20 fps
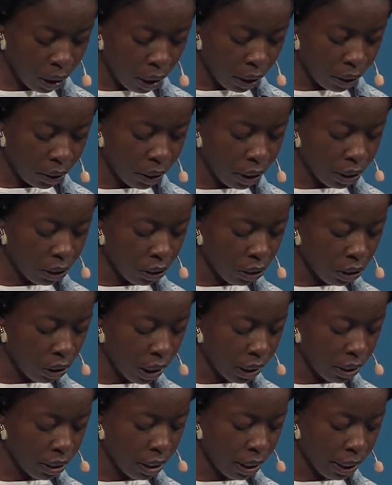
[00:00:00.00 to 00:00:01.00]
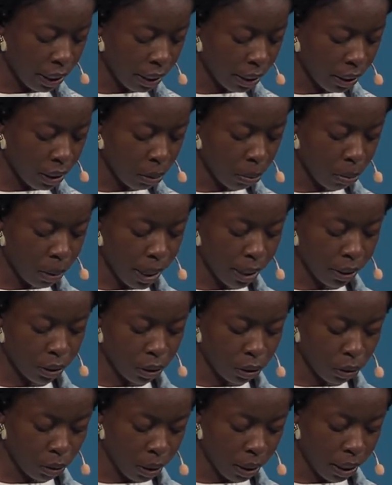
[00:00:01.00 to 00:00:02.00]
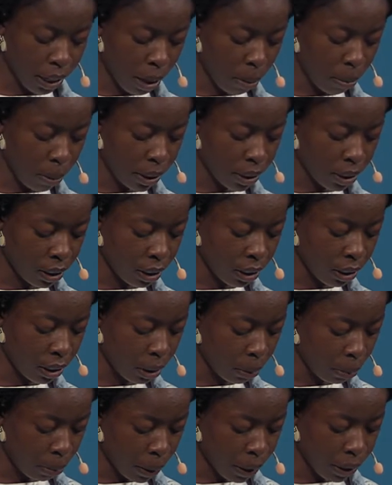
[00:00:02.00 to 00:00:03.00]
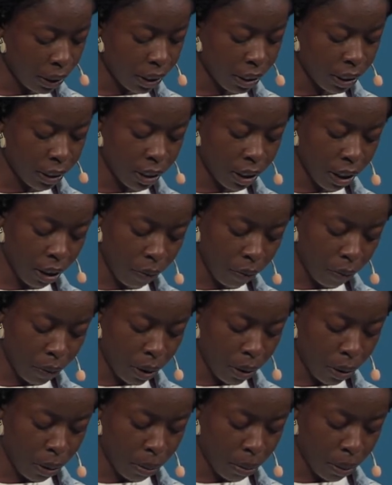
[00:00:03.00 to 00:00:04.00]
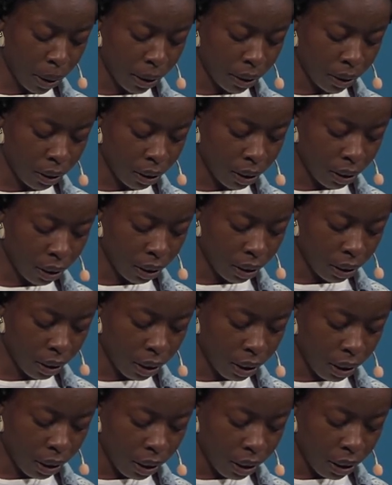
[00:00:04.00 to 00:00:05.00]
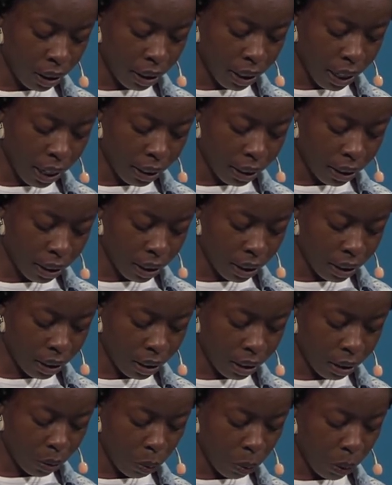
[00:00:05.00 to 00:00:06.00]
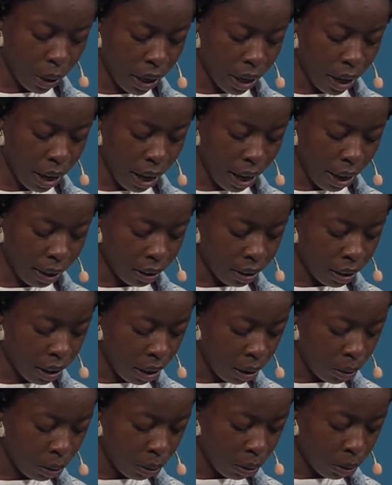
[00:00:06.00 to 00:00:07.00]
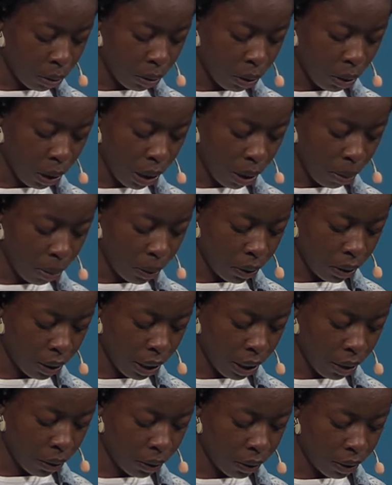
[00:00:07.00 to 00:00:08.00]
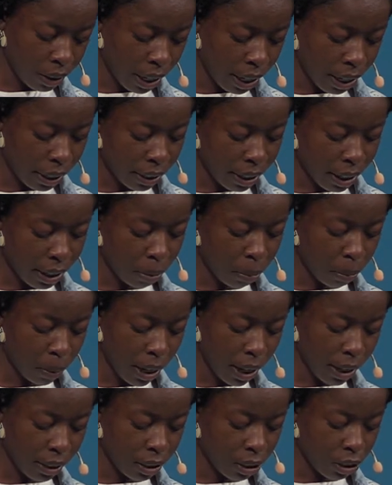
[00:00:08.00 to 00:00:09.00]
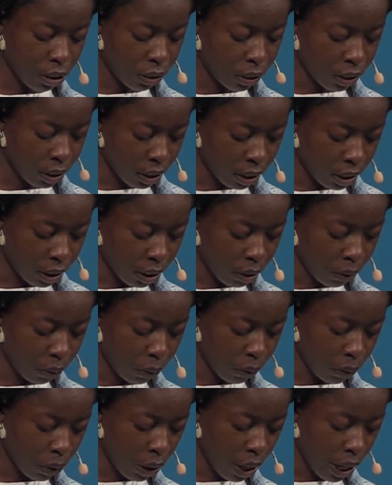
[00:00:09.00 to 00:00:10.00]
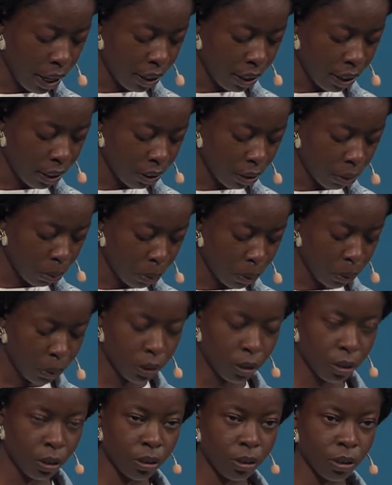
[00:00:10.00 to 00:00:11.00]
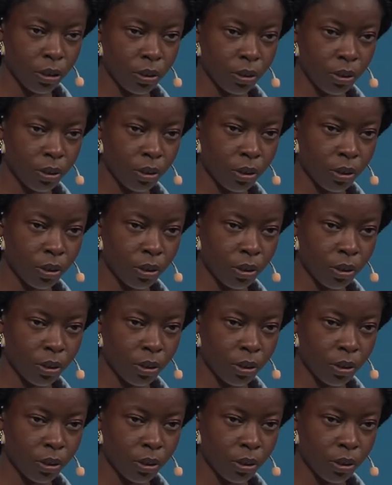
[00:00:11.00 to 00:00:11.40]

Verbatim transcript: Nature has linked man to climatic dependent environment. That is, we exhale carbon dioxide and plant uses it for energy production.